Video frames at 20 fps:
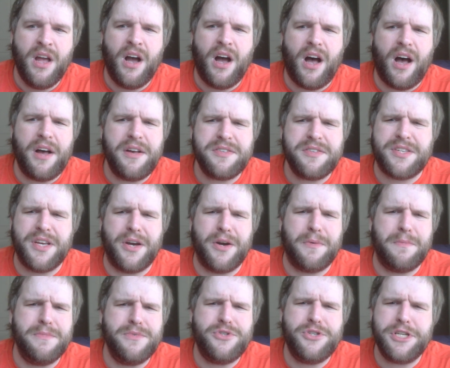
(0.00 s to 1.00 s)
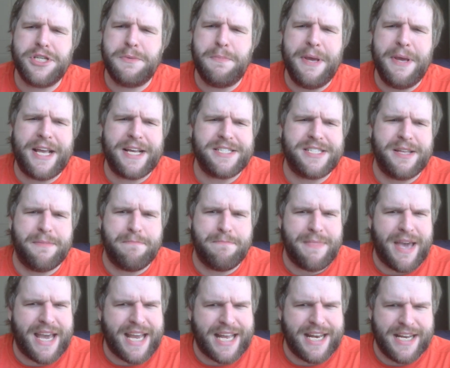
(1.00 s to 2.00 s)
Also, just because the
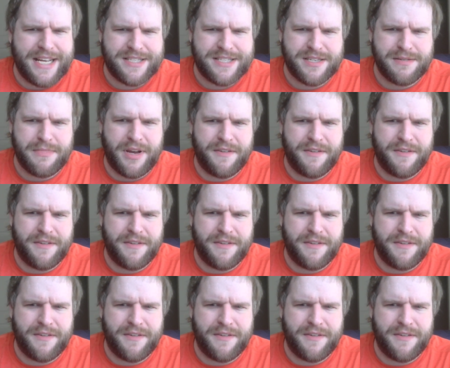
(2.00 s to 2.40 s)
mechanism